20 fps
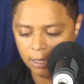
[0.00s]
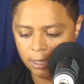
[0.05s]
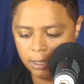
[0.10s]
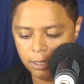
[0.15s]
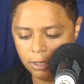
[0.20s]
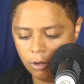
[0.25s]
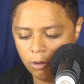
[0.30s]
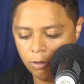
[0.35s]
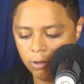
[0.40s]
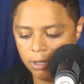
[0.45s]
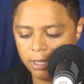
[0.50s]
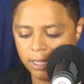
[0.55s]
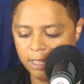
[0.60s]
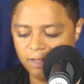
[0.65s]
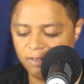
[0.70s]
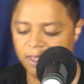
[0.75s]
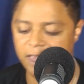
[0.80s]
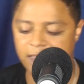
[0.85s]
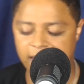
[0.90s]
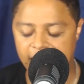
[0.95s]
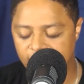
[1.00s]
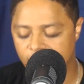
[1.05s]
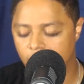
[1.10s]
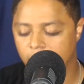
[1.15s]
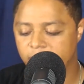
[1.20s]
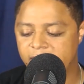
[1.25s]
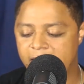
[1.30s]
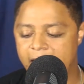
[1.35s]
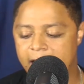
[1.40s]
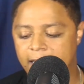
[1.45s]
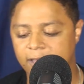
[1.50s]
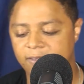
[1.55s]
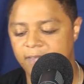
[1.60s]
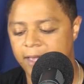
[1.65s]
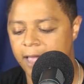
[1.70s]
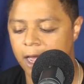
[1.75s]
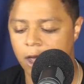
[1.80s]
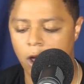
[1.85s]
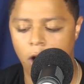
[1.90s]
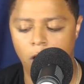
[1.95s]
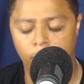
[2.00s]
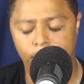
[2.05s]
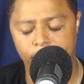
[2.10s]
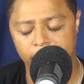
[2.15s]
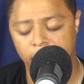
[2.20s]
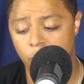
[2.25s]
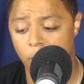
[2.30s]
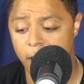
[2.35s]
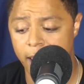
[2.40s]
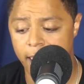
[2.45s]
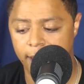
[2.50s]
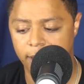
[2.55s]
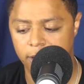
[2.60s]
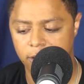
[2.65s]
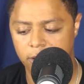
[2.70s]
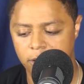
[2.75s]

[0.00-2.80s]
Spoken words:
You know? And he gets all sad and he's like, I called Big Red.